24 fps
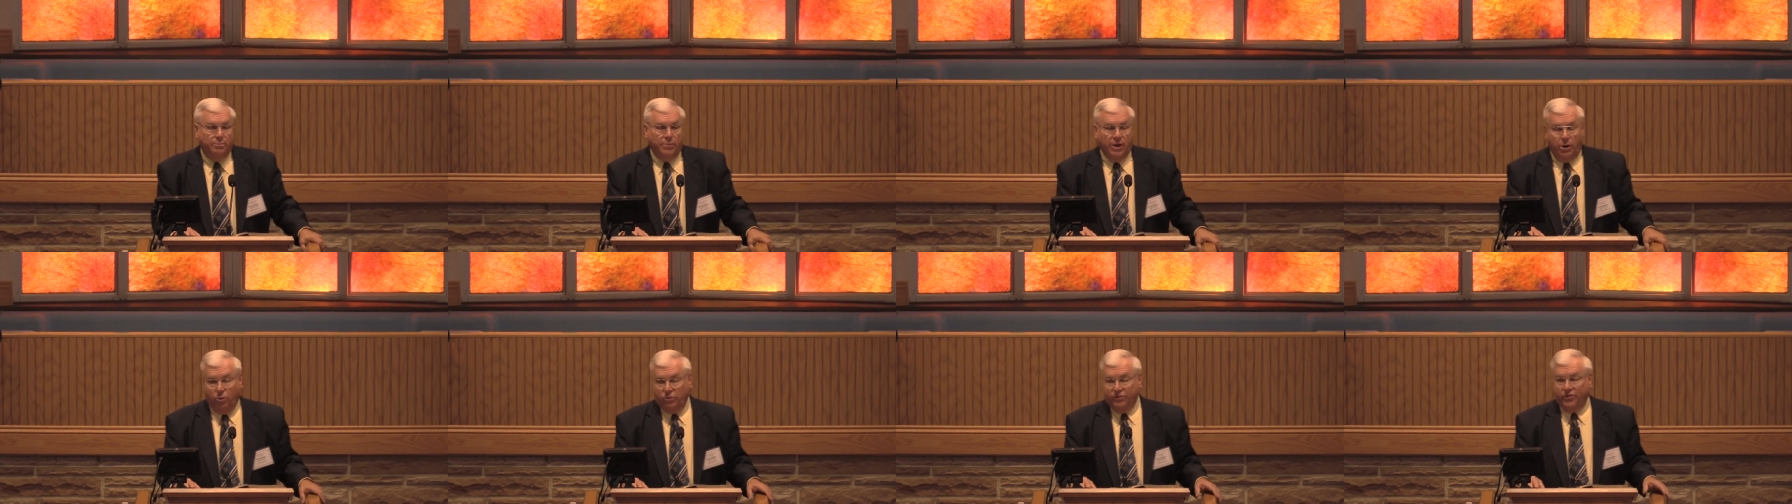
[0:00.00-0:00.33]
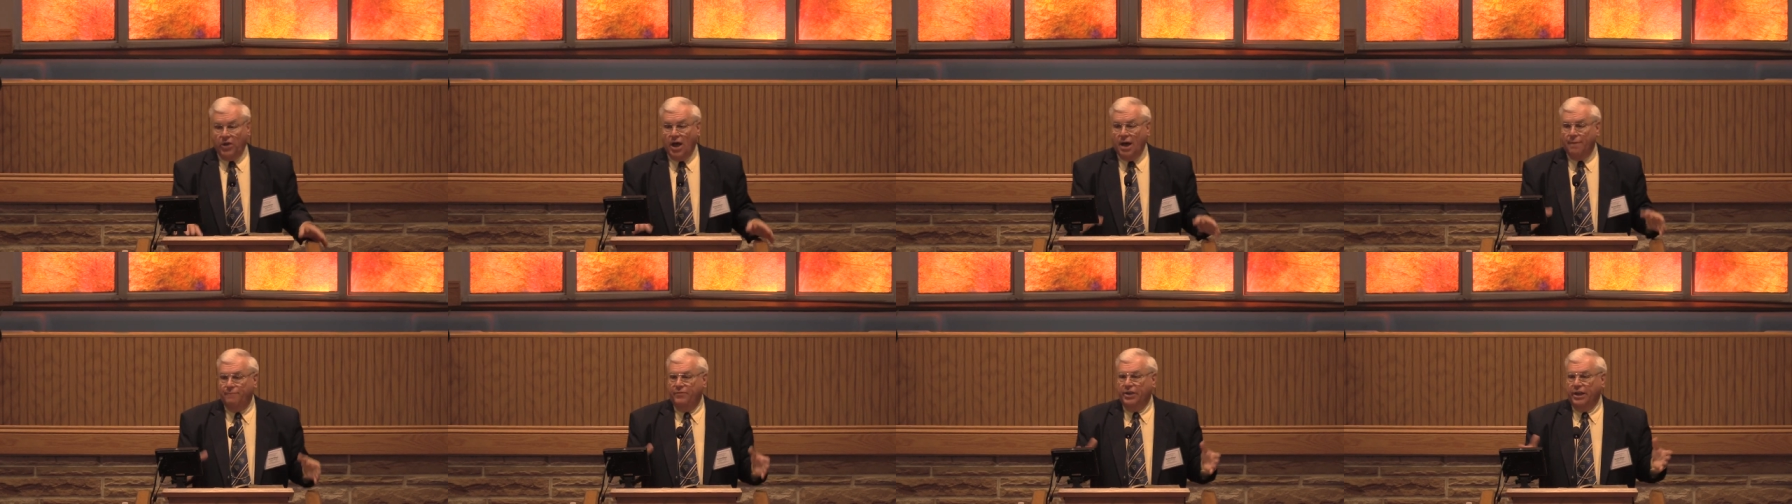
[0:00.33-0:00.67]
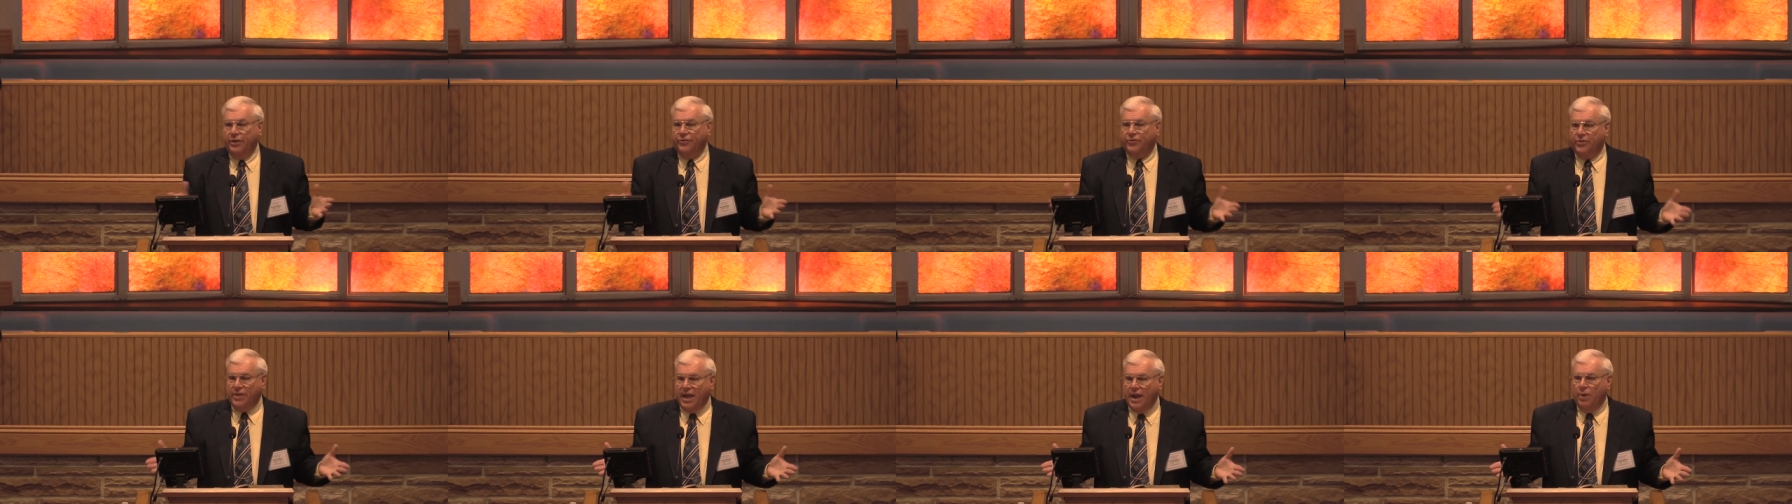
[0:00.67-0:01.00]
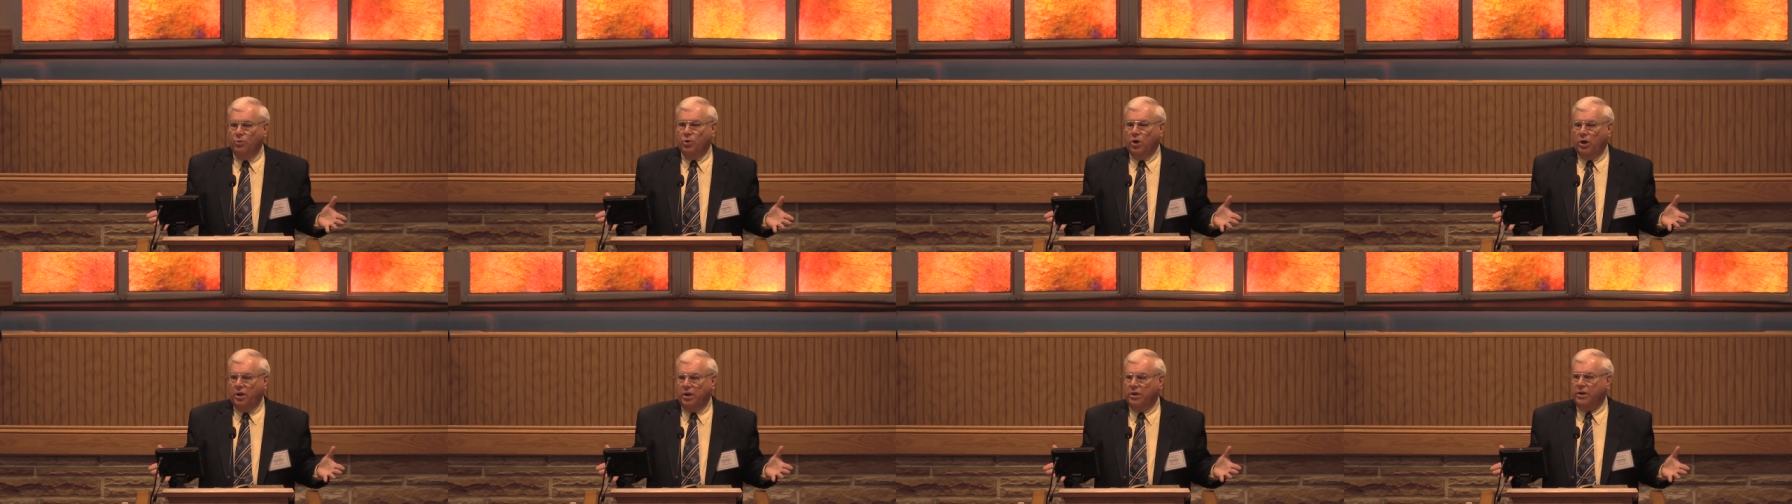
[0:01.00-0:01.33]
but it was obvious
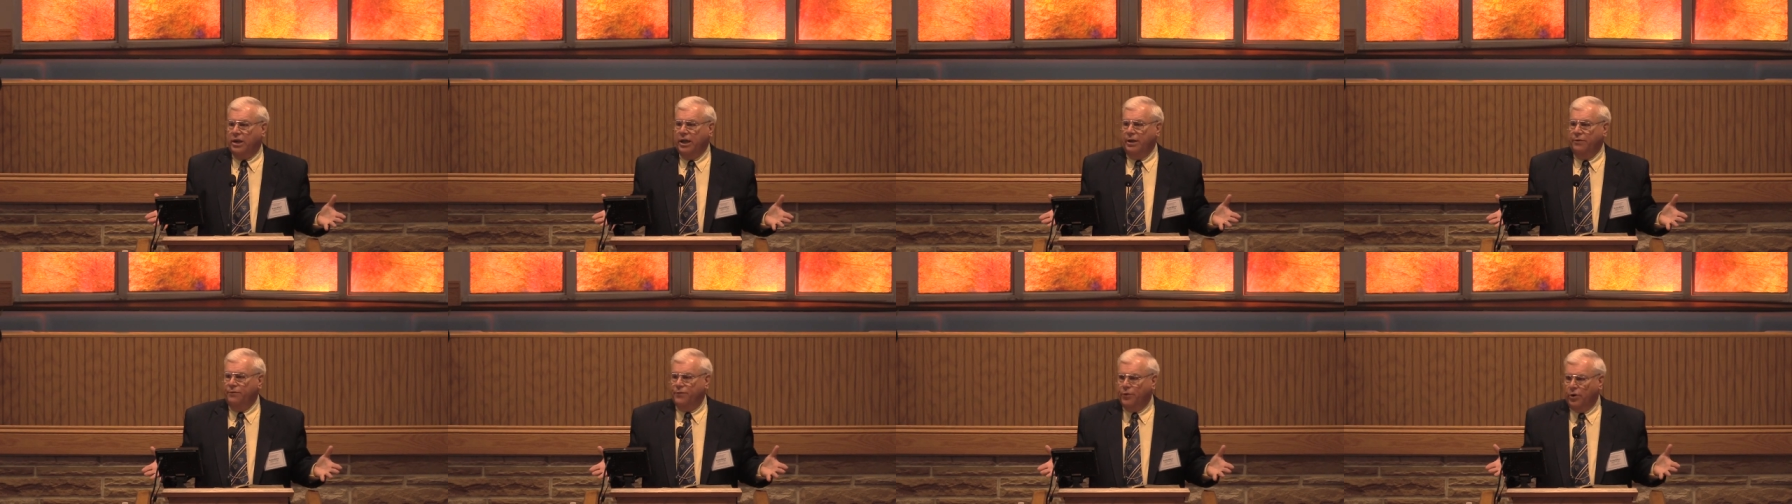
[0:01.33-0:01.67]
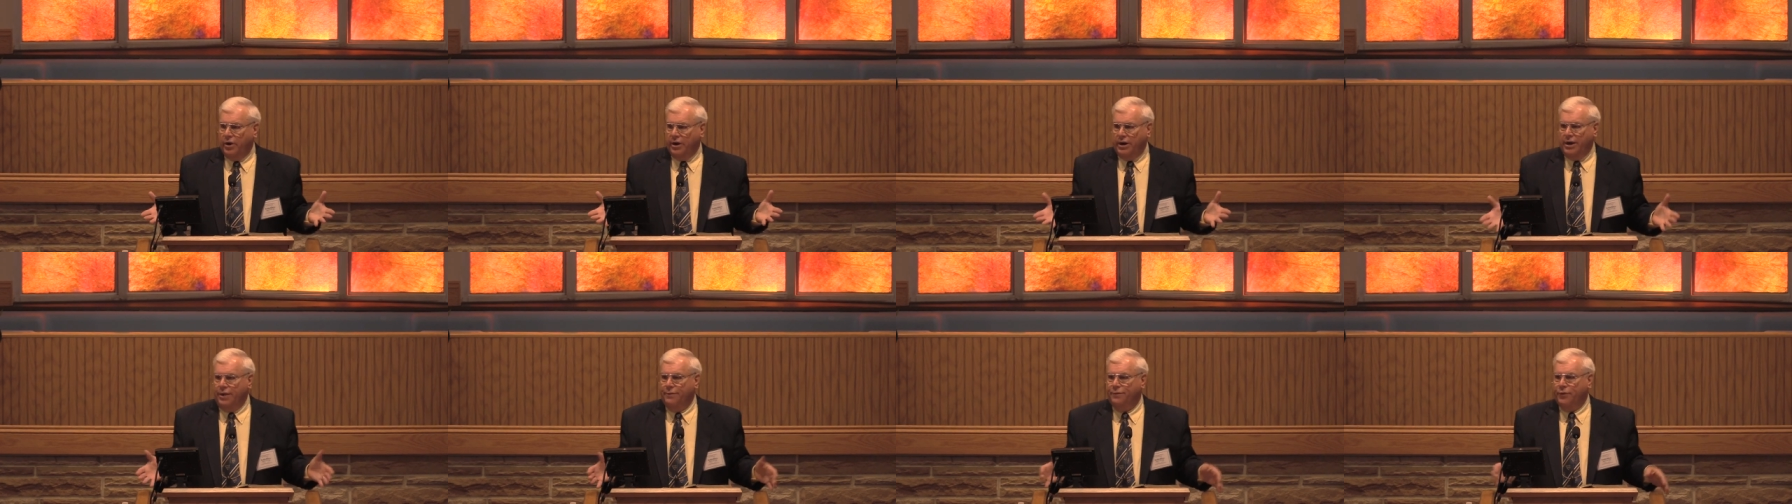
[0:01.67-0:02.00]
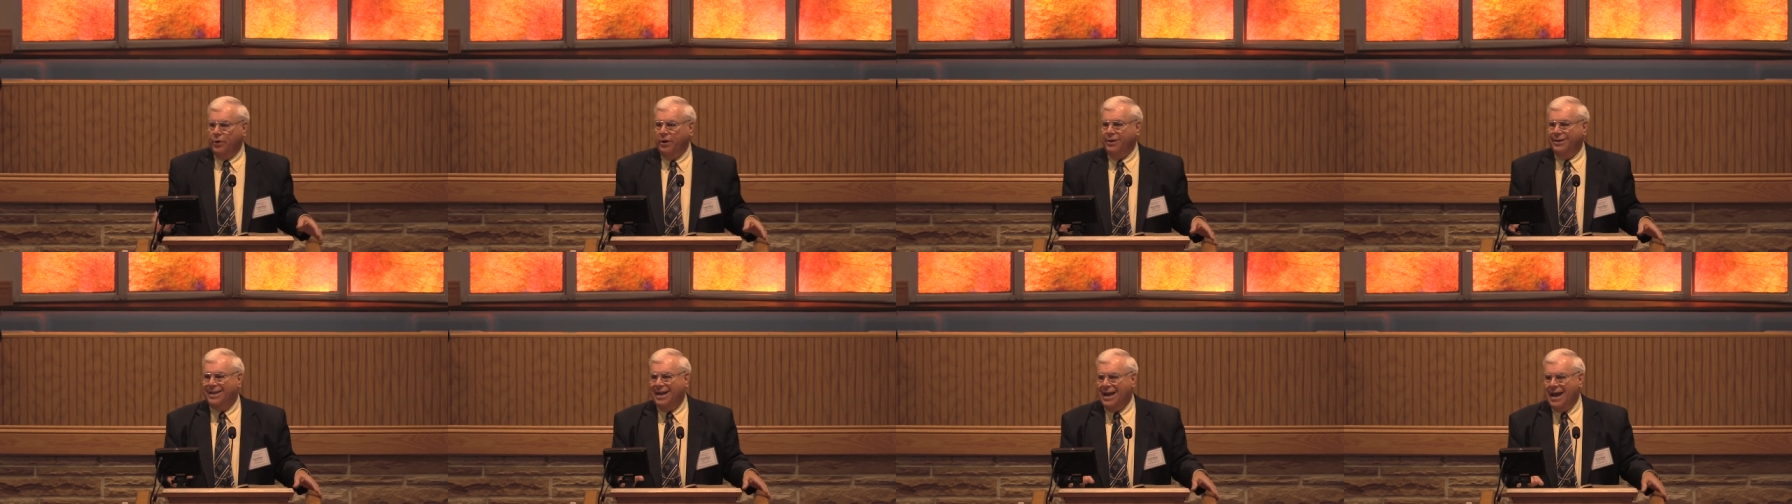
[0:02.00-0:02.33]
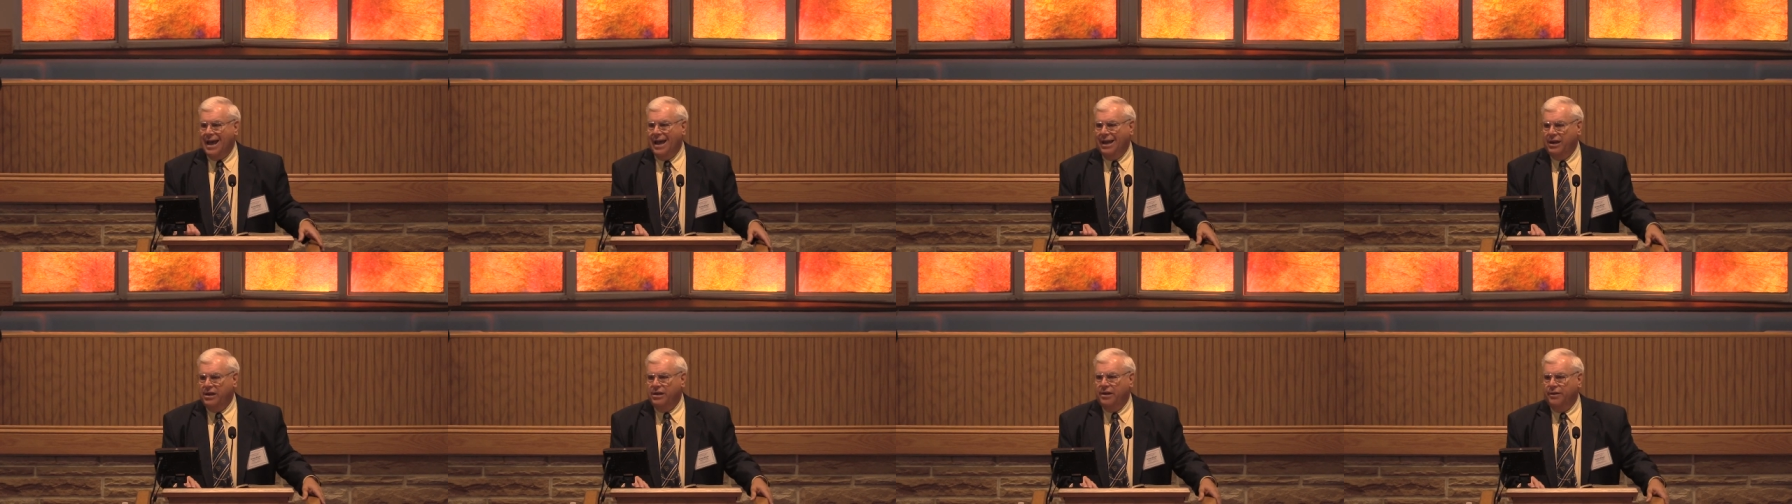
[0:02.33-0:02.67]
they were looking for a different
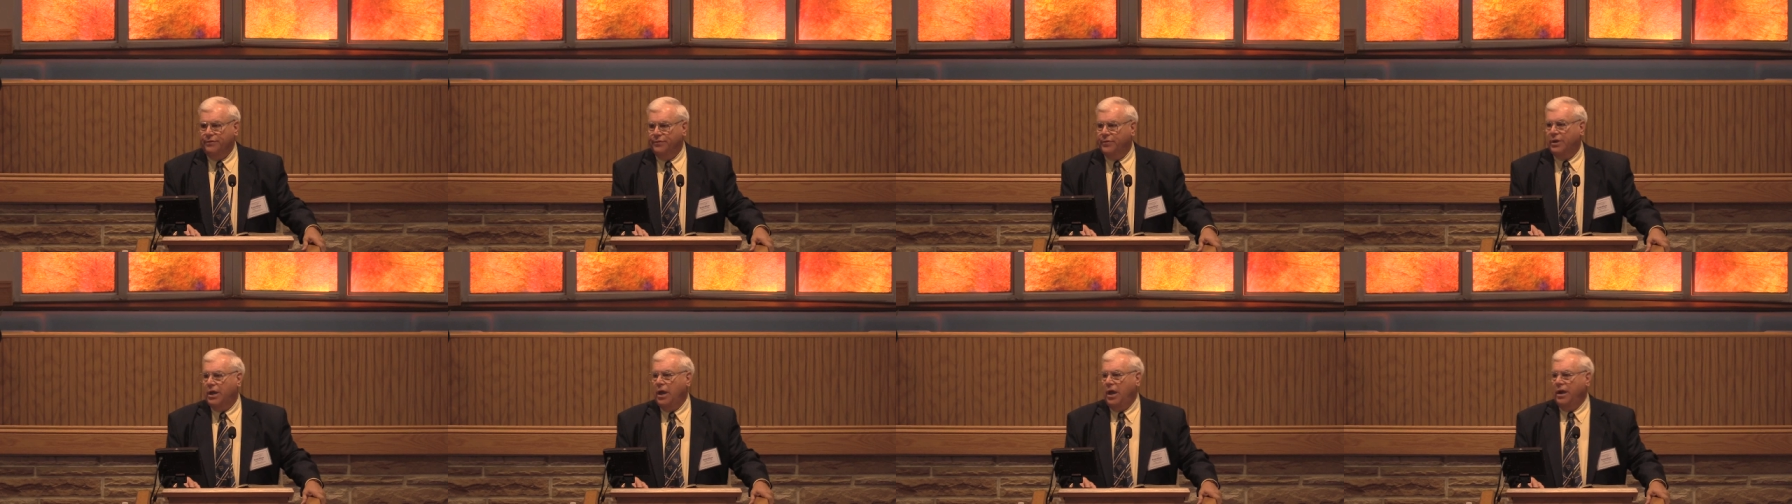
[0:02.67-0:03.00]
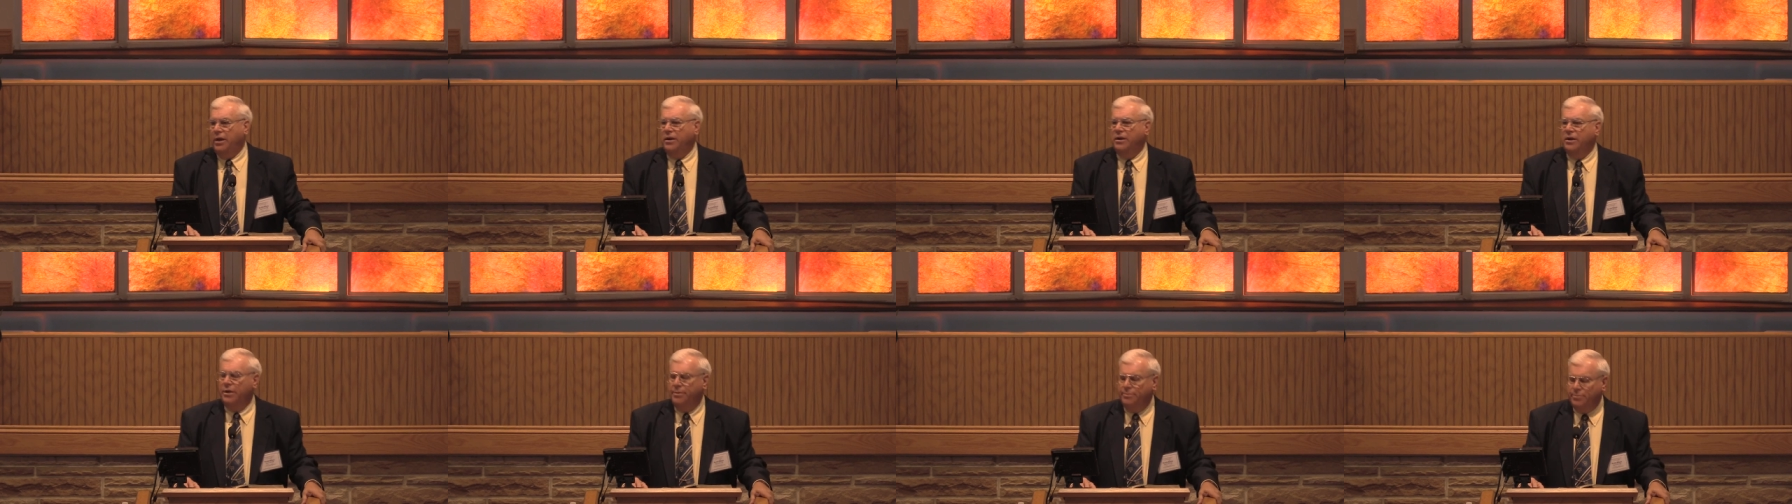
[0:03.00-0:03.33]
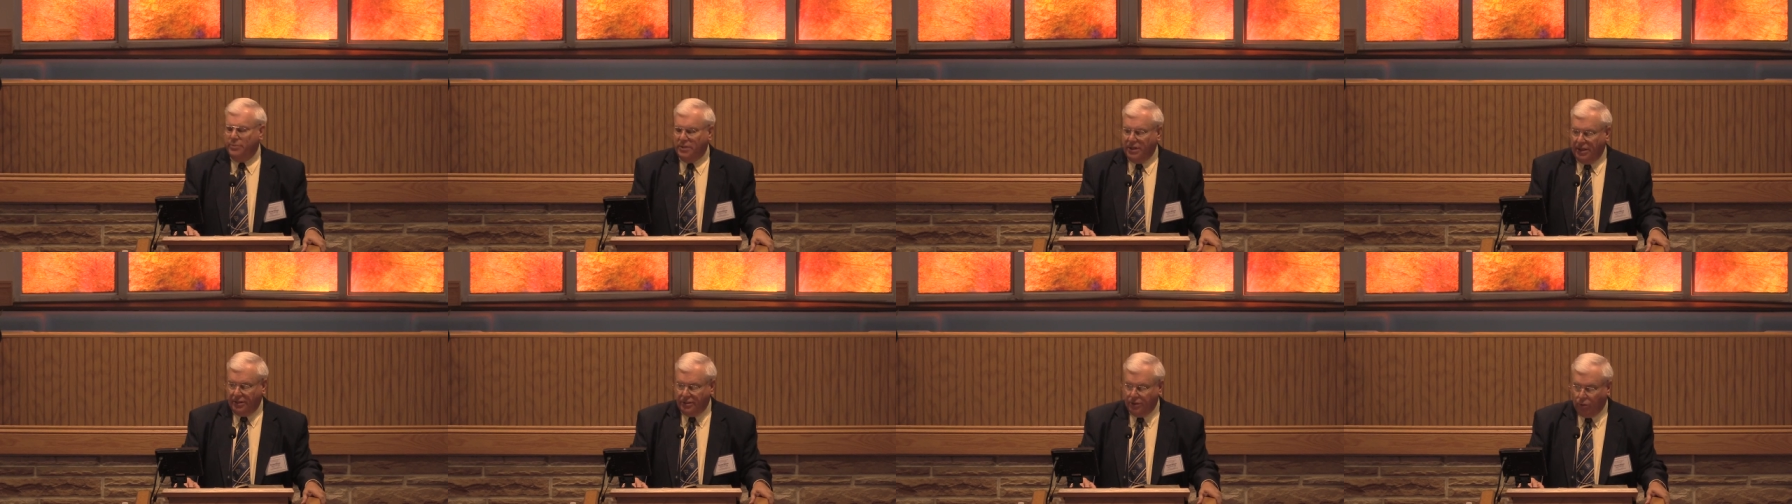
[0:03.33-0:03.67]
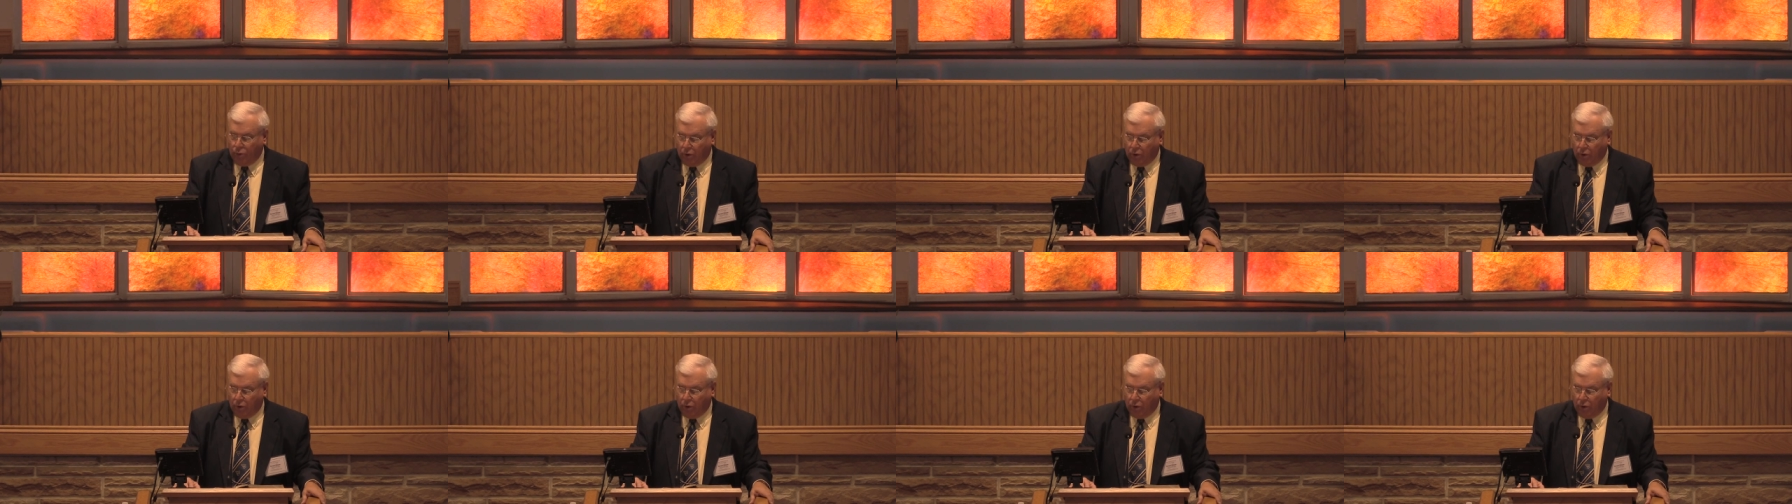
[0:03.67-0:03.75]
kind of kingdom than